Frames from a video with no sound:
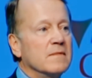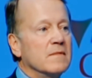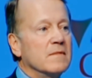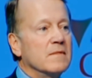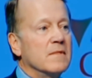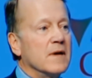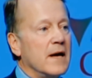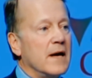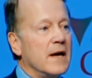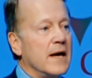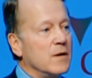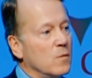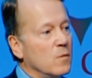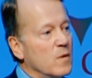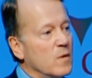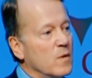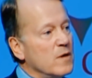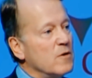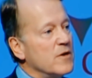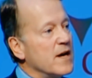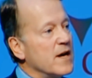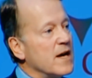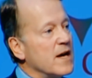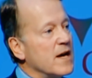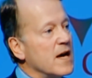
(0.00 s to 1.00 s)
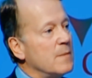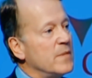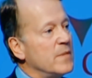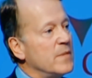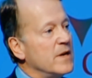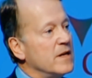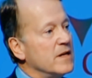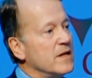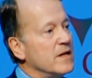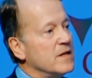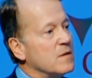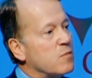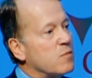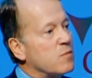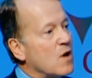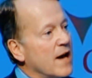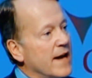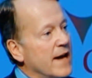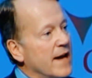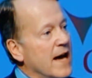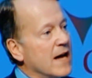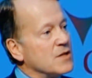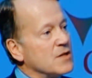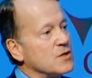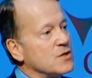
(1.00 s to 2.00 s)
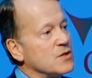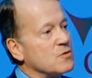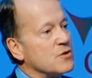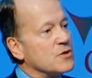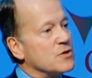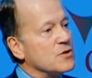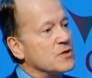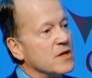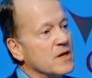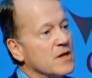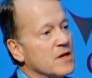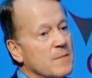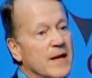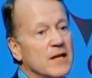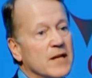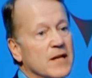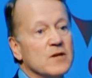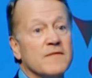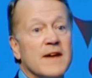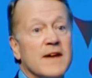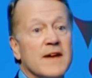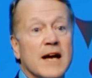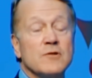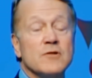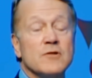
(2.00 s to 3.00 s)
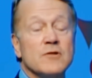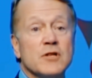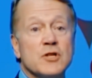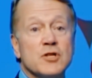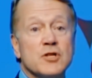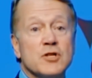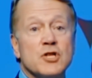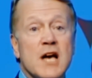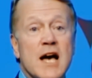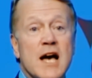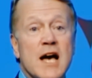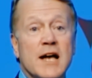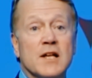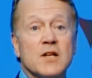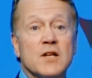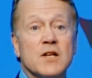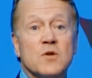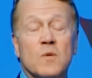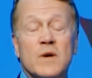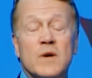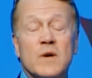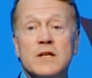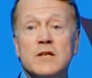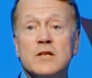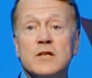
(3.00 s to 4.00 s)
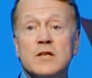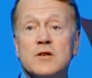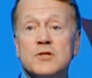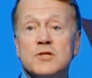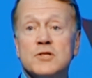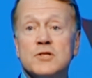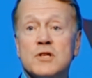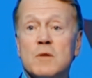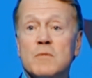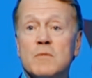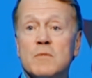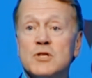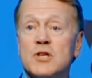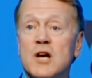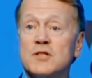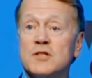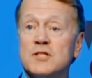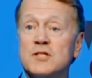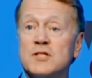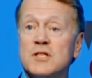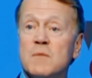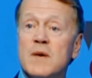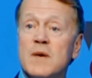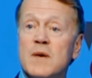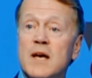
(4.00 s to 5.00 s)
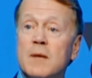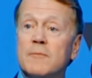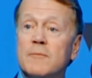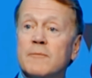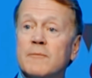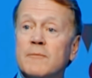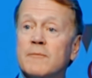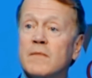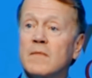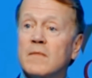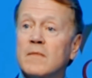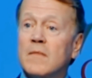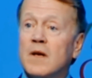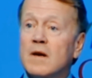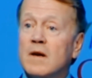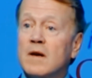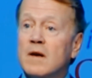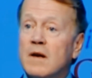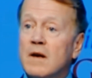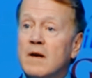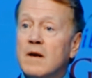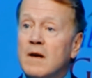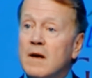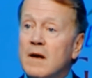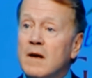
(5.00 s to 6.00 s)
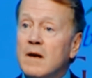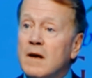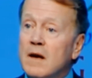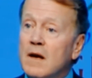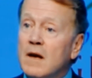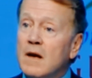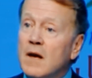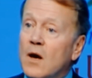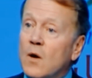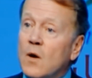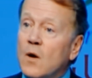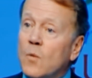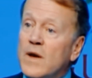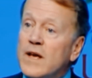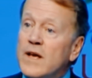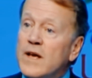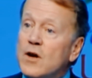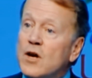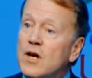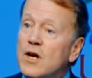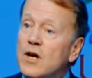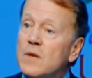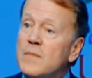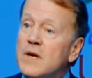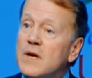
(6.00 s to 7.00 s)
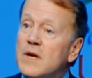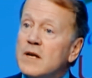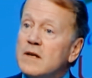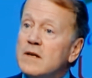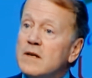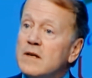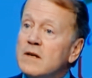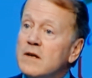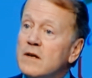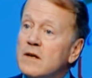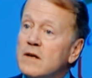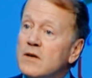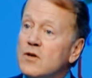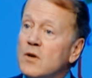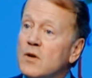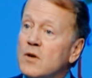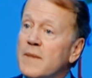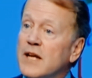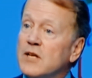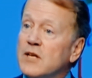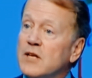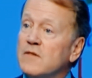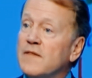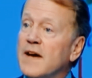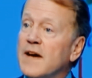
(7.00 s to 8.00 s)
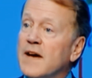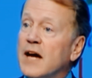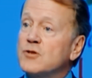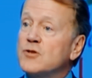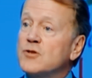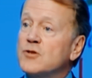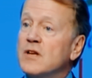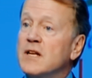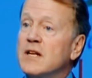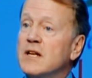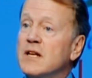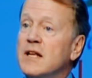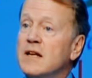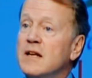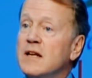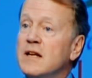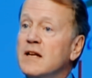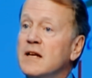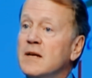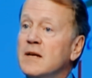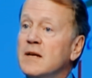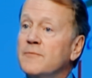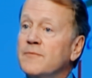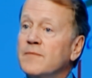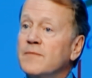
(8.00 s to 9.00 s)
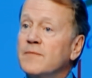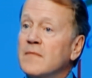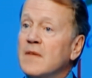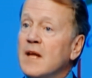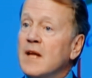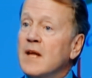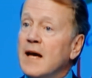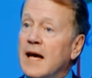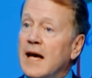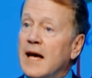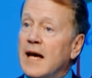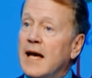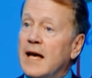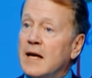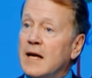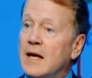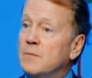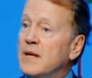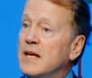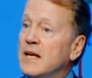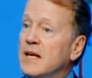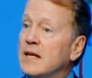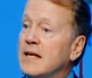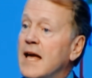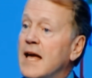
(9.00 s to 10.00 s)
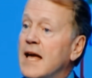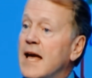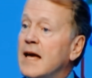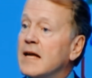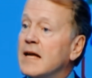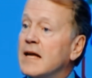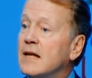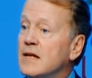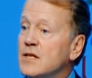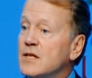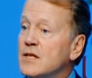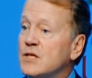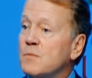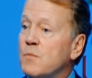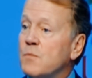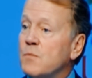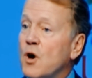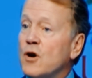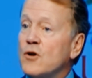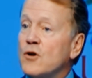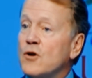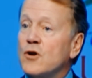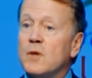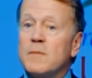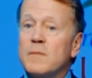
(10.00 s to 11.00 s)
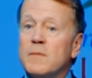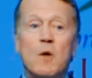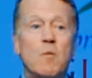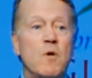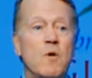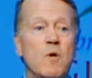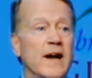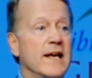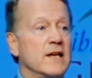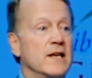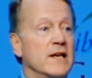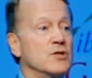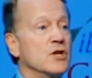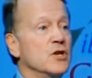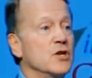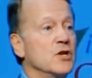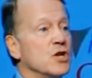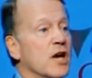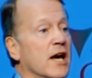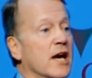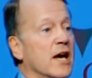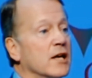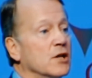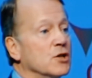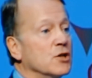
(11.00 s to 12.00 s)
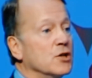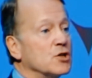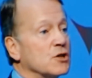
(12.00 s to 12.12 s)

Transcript: and we were the company that brought outsourcing and manufacturing to China 20 years ago with Jiang Zemin. We are committed to manufacturing in India and being candid as a partner about what has to change.